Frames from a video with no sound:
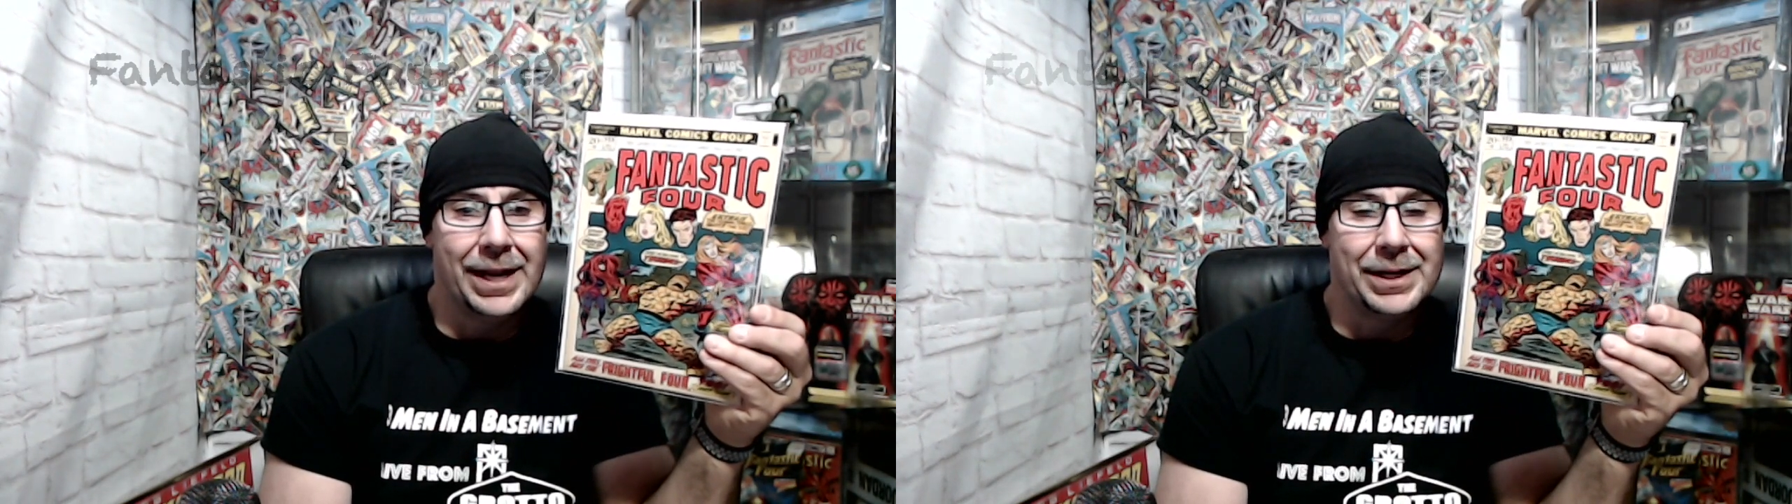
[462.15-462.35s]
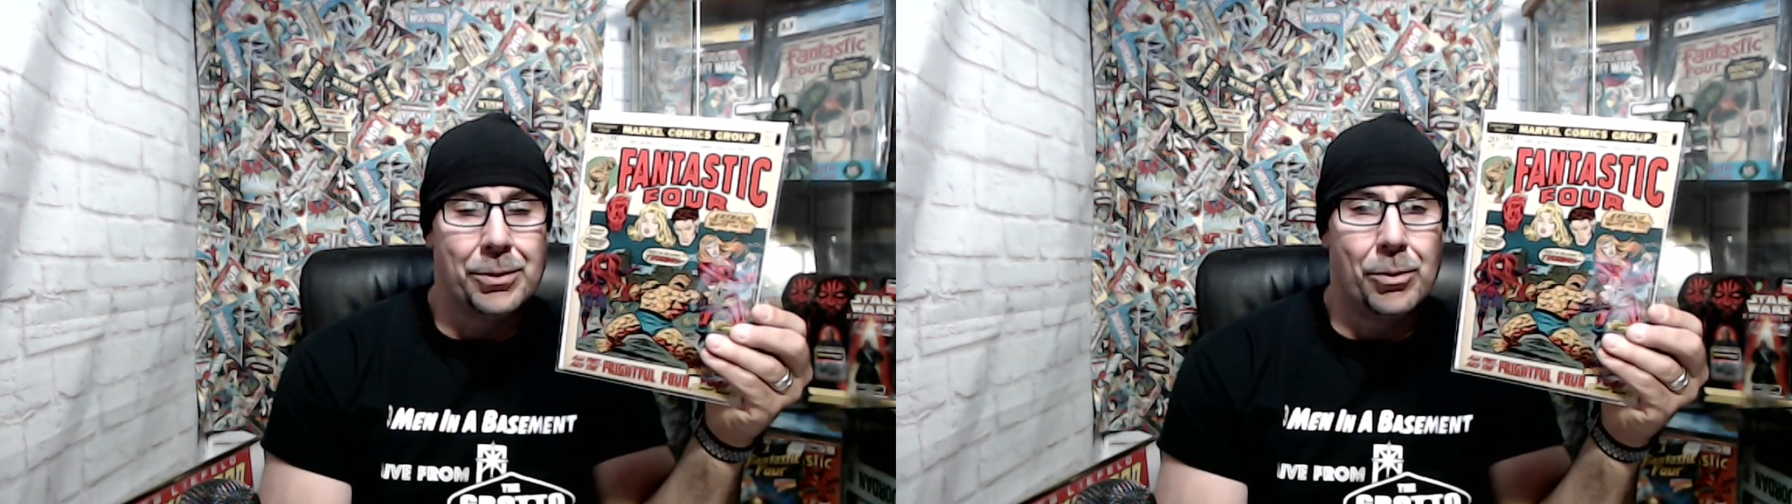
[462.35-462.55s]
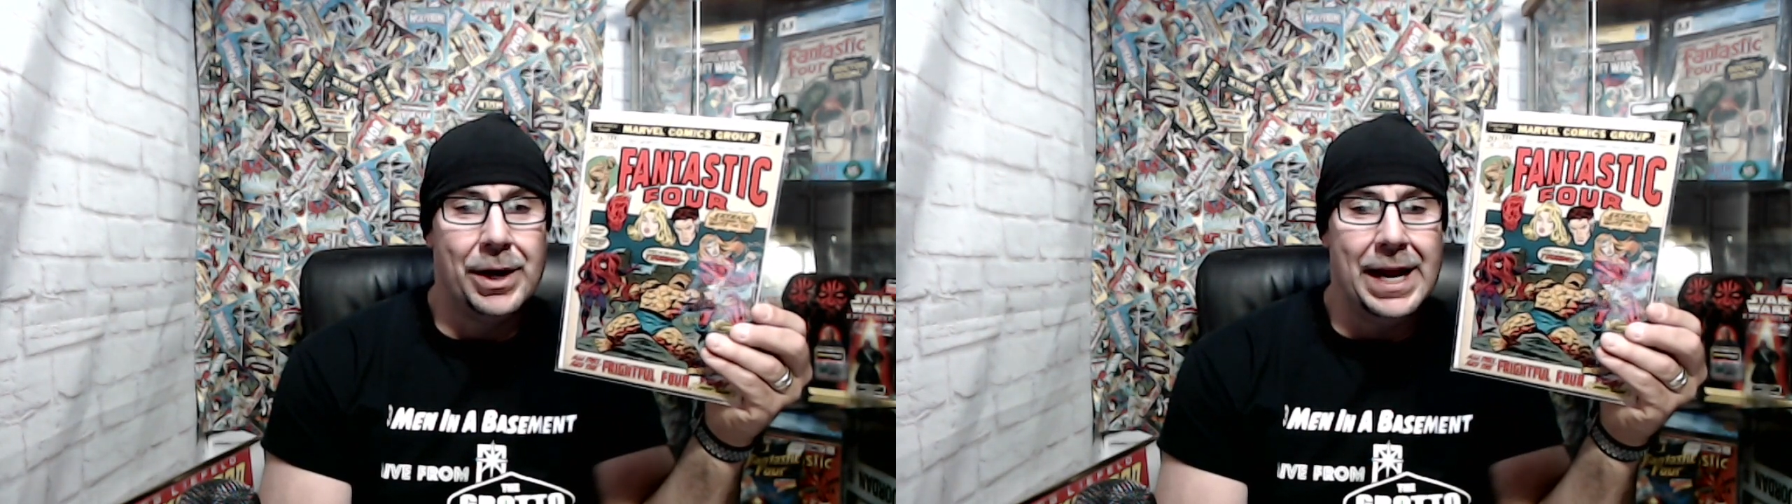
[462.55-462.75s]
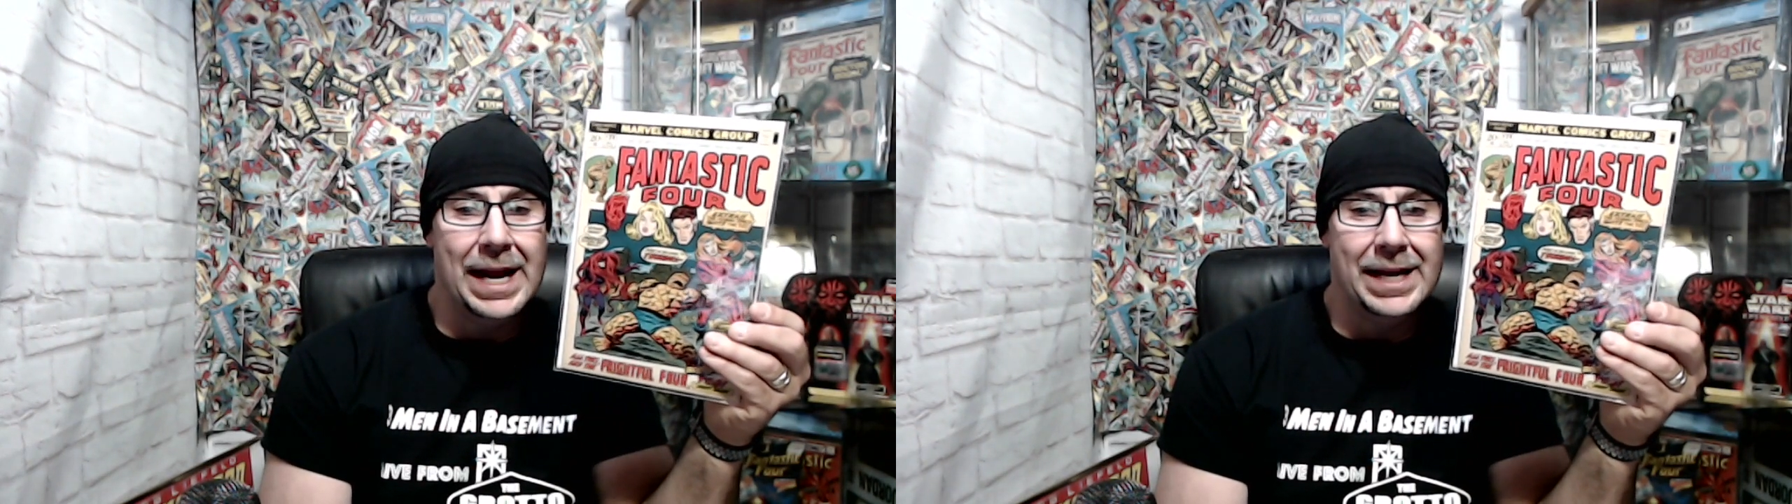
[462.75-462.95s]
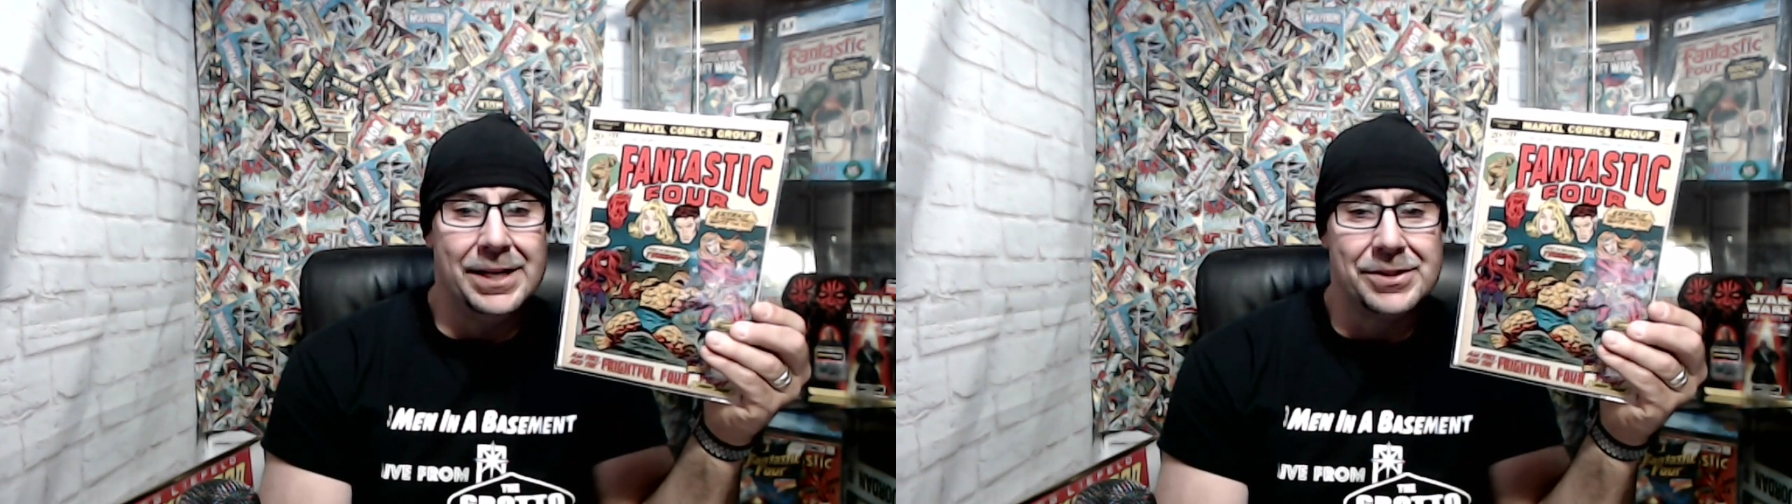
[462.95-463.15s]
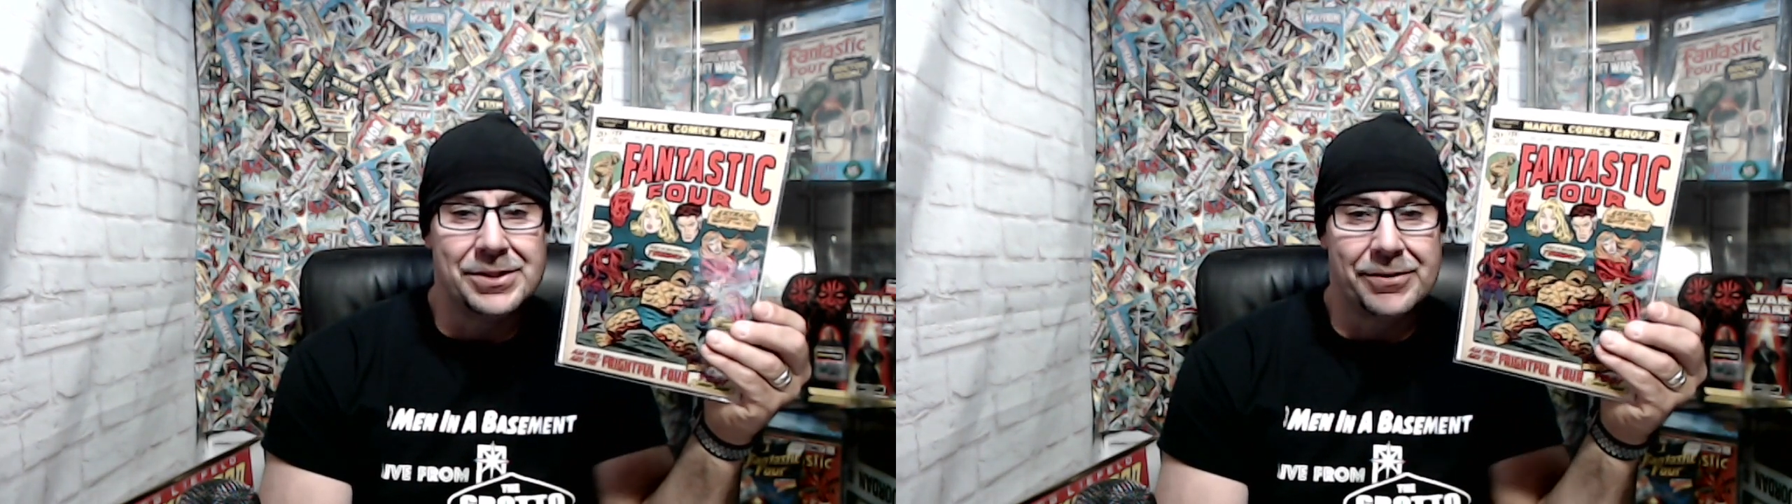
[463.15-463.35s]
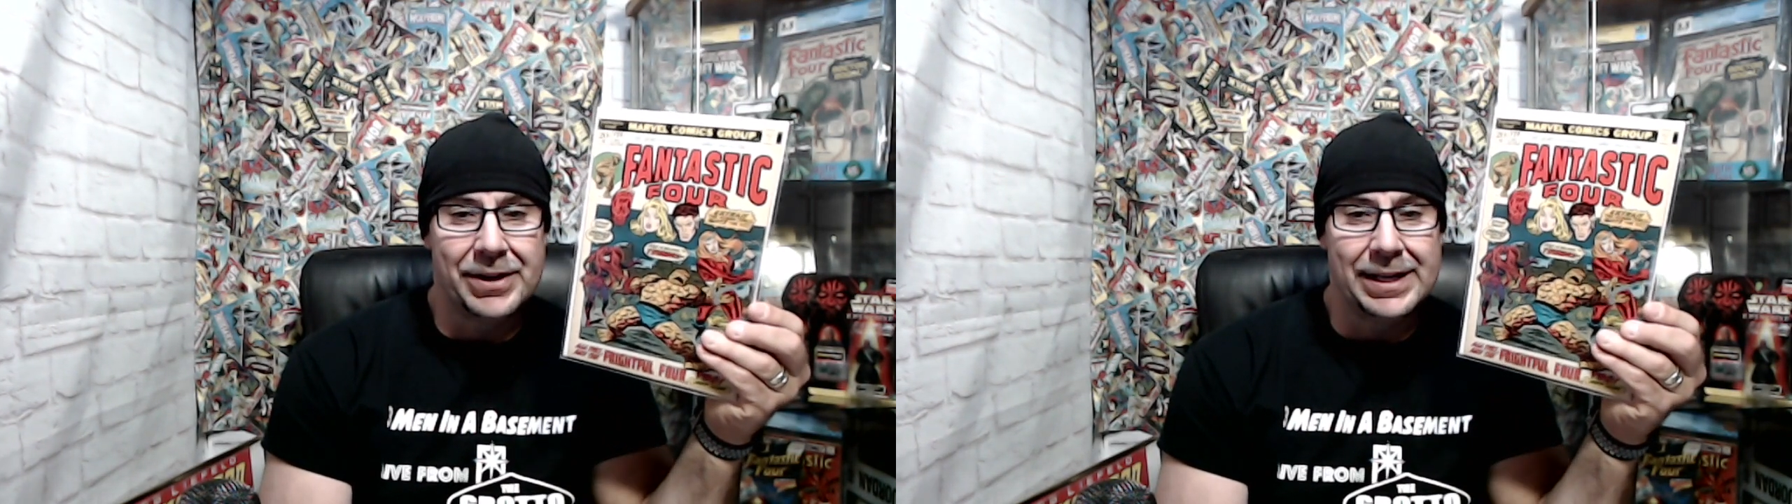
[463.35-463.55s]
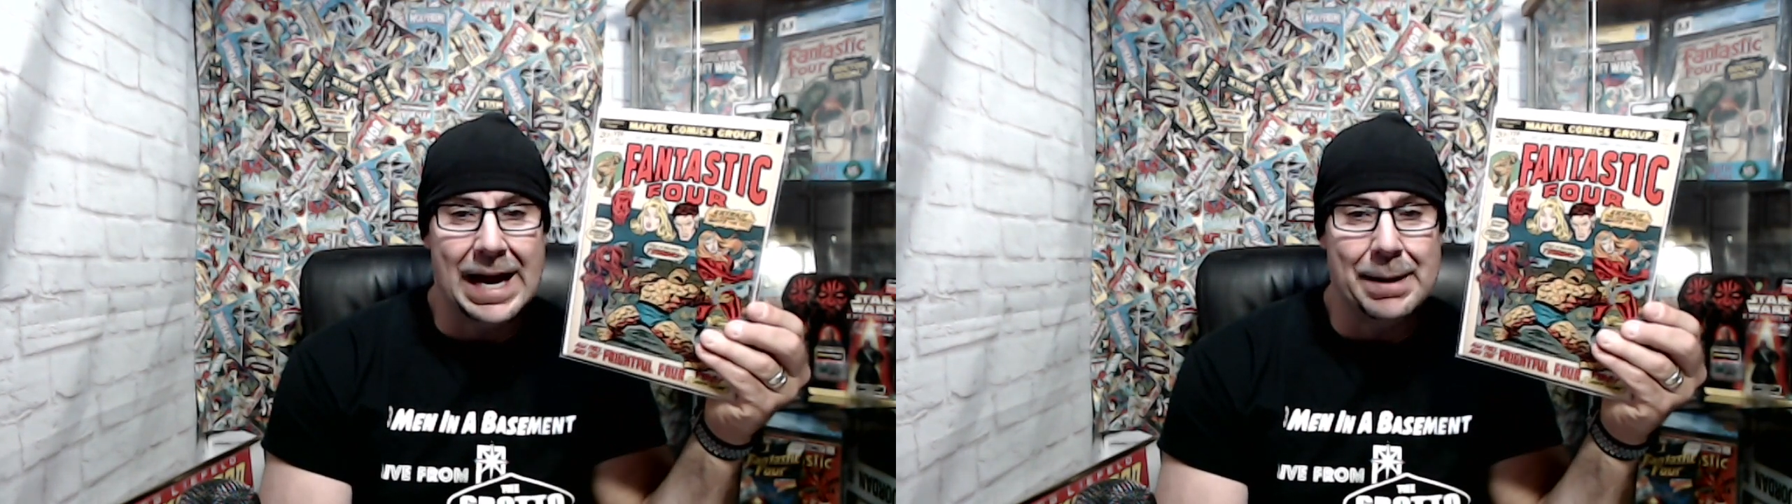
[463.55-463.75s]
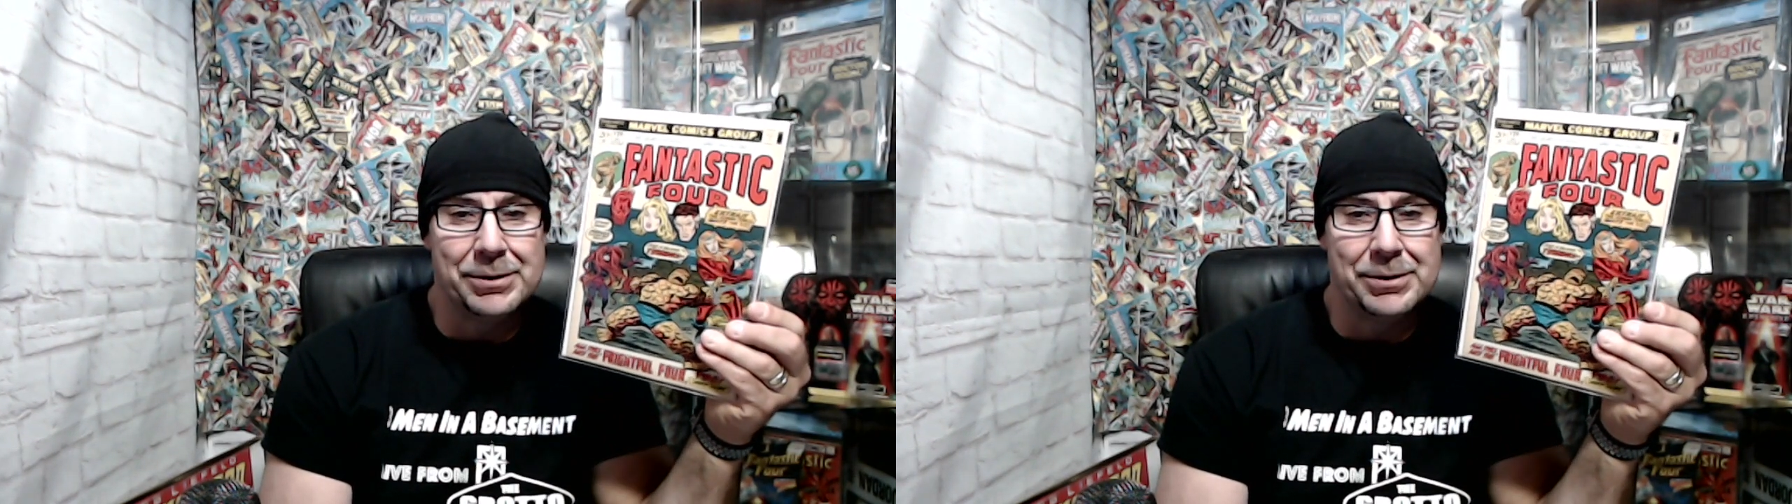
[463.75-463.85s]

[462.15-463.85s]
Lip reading: like the 180s and stuff like that.